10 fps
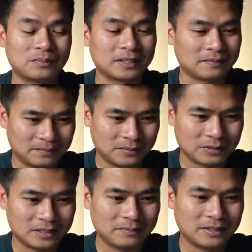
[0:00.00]
but
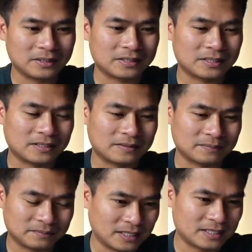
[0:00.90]
mostly because
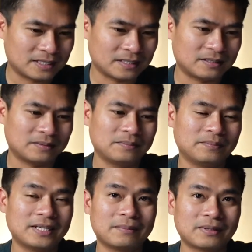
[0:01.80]
it's
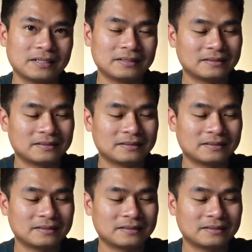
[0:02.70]
minimal.